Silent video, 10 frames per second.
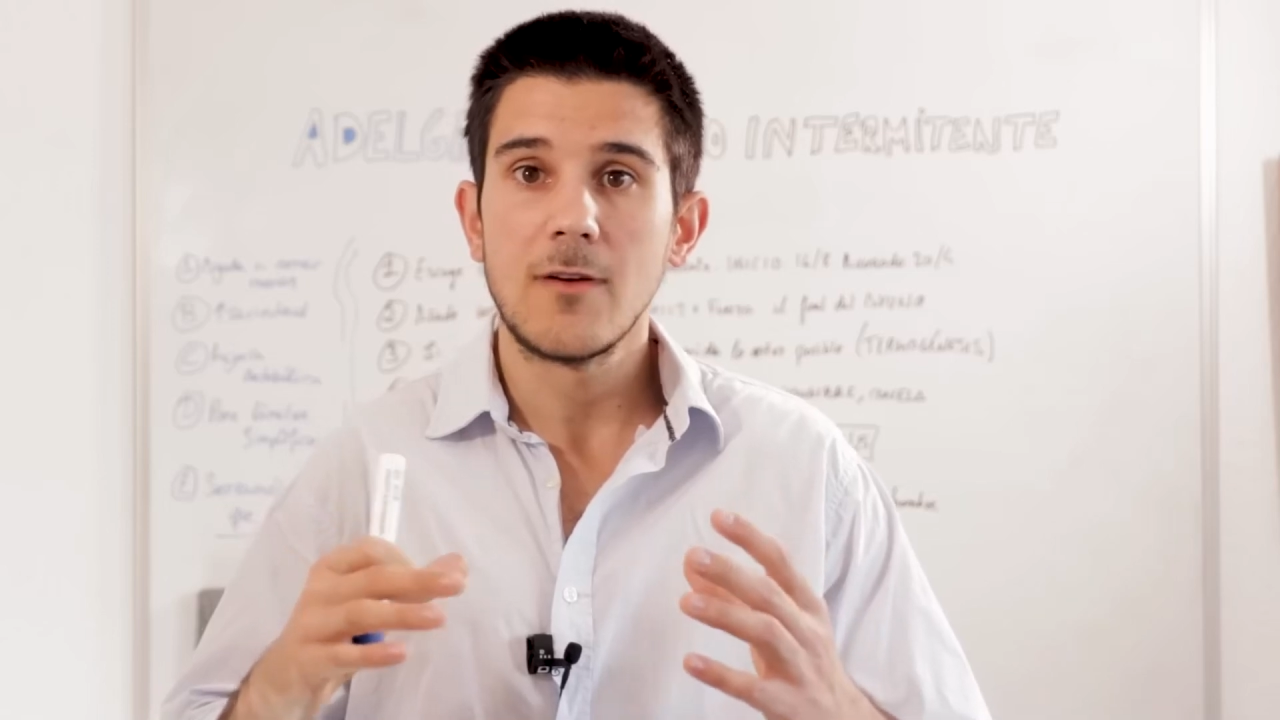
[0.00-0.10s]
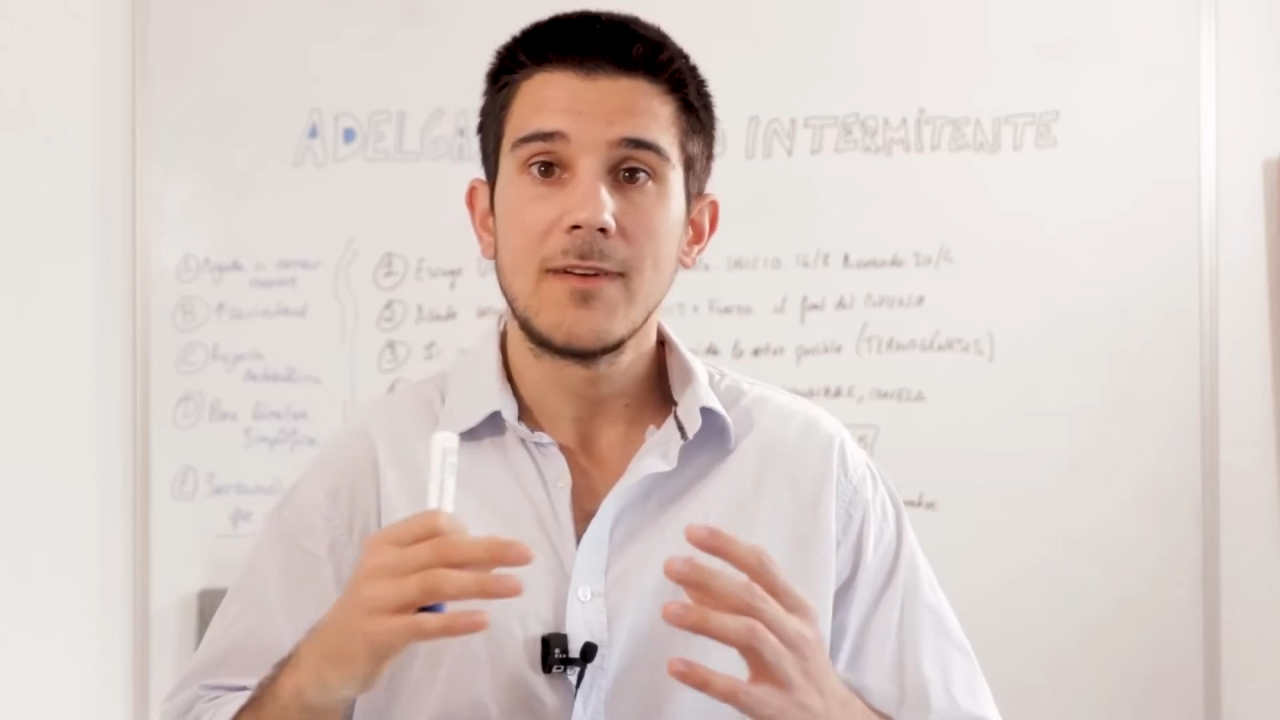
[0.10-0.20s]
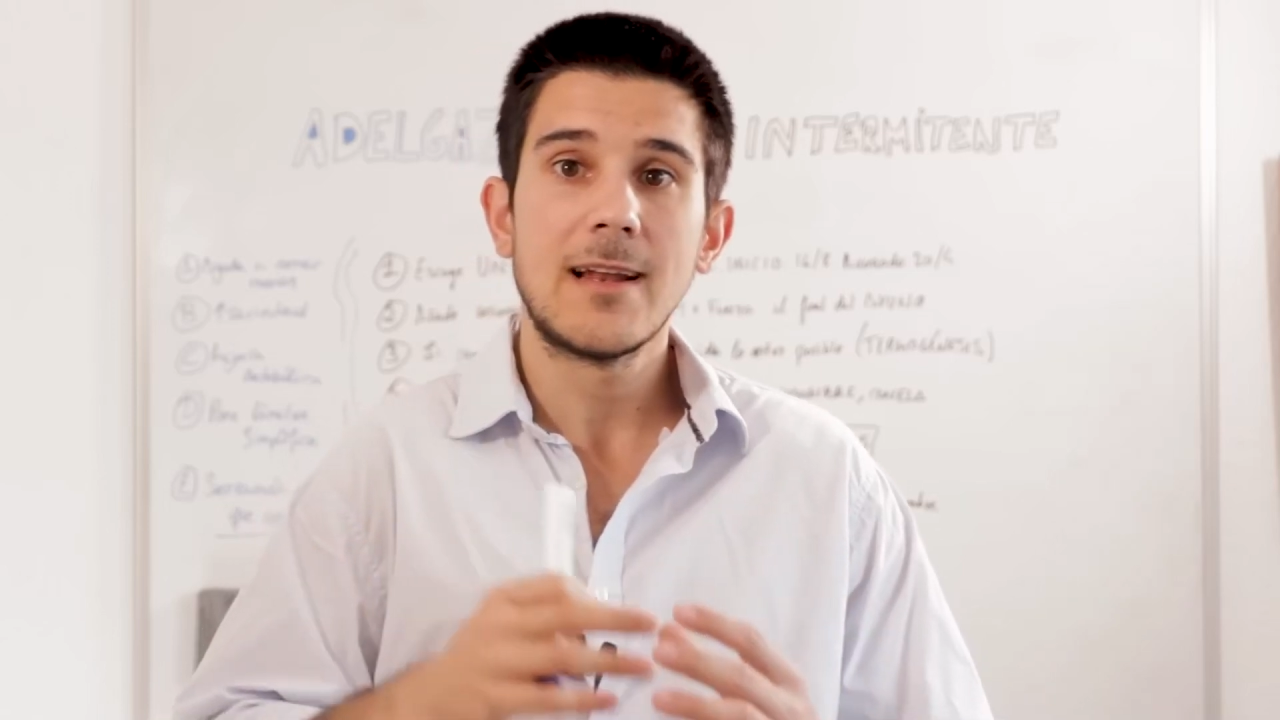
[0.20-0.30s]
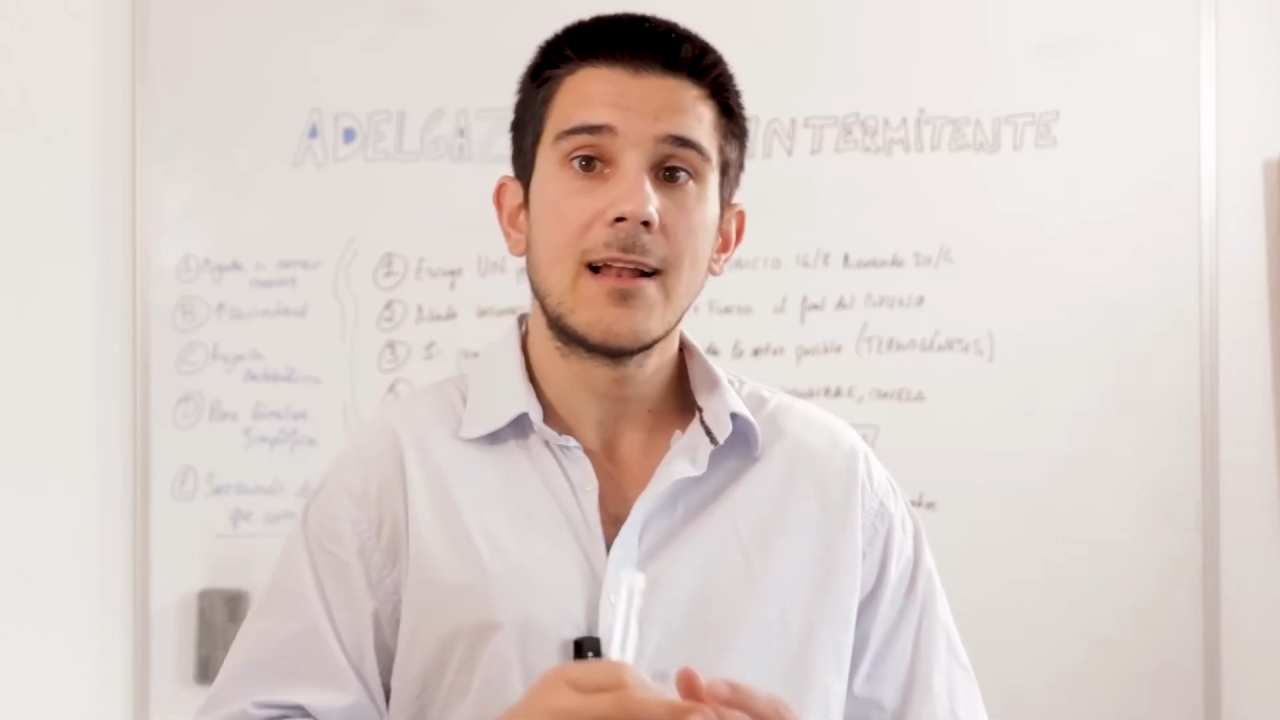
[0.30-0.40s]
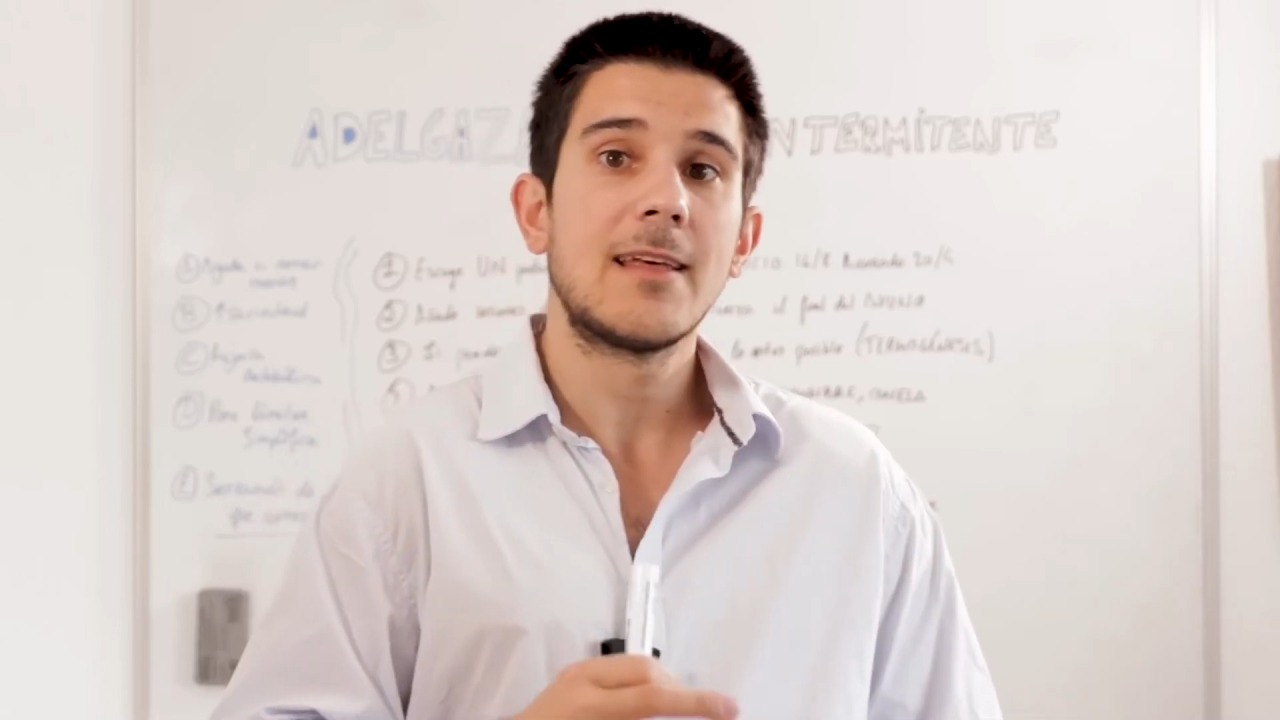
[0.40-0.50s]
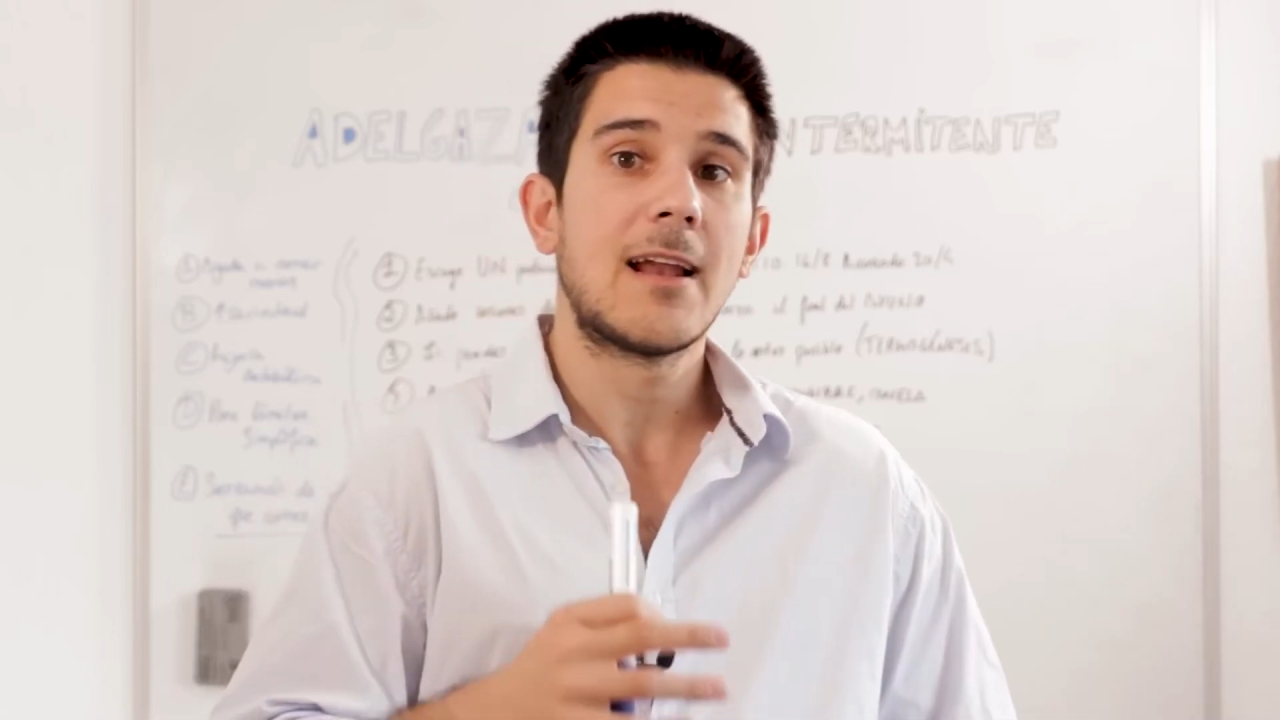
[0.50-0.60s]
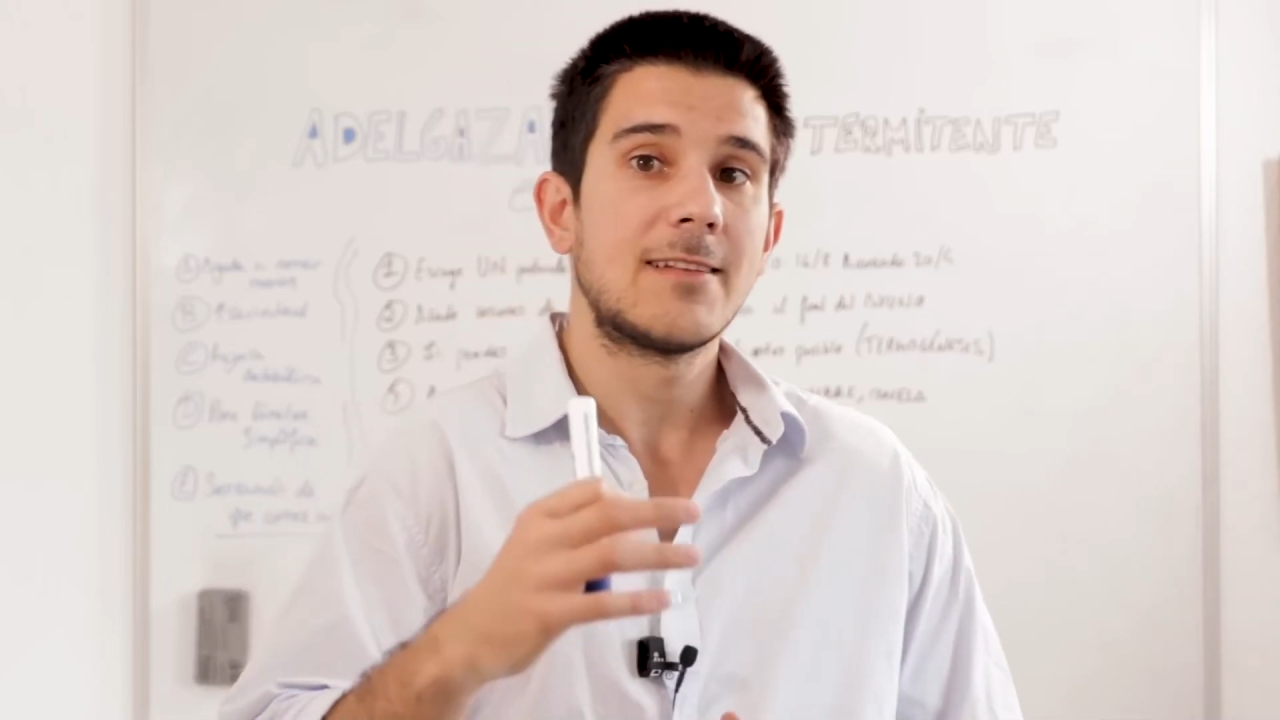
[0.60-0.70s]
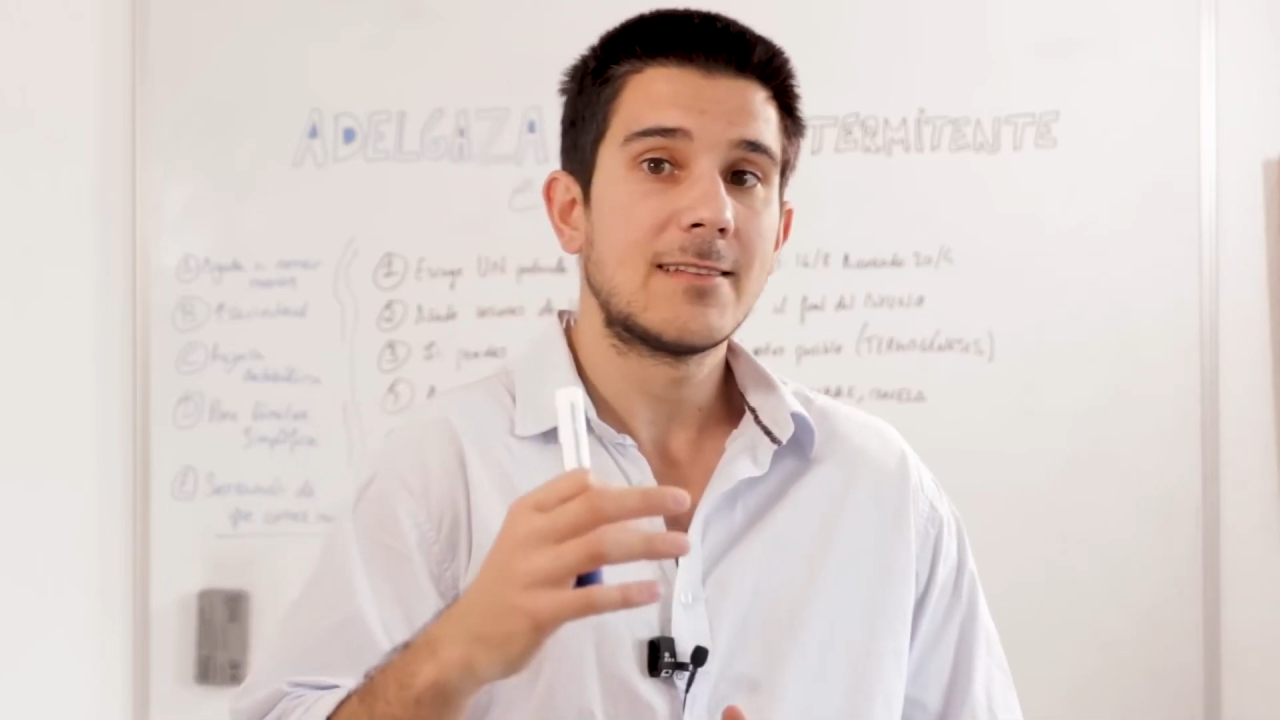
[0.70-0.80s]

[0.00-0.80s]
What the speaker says: fasting